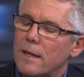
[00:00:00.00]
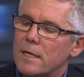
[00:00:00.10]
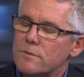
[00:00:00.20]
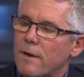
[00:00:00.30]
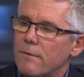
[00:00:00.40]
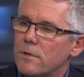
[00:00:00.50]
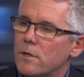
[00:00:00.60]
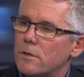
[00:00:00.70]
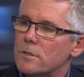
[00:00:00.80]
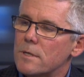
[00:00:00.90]
the mm-hmm. last five
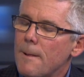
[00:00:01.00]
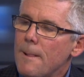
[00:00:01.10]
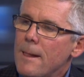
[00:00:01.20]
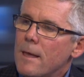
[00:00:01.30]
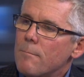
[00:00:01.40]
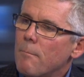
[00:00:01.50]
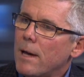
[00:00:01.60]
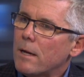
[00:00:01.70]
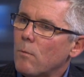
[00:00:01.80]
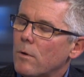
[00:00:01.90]
years.
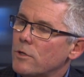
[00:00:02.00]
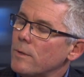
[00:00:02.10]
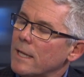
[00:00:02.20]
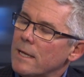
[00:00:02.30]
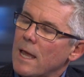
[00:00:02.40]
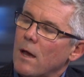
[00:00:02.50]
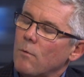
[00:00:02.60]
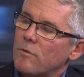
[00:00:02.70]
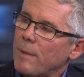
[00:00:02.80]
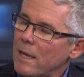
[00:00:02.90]
But we're doing it now
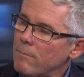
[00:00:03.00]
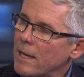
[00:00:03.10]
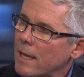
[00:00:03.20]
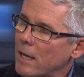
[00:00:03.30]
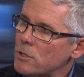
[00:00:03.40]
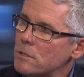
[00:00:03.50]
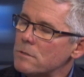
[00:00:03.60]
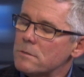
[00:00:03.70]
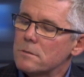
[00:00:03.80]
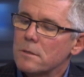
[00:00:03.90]
with pain
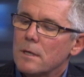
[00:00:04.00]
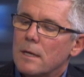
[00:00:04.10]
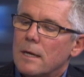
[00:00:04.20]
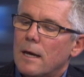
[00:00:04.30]
medications, mm -hmm.